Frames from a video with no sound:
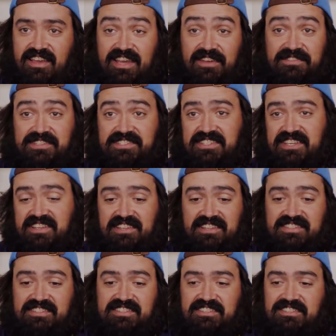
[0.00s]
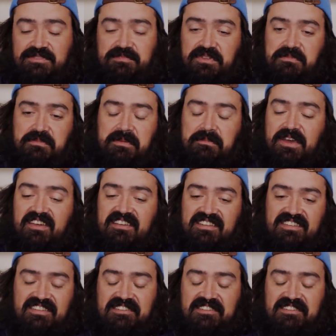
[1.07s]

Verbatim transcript: After seeing this, it just blew my mind.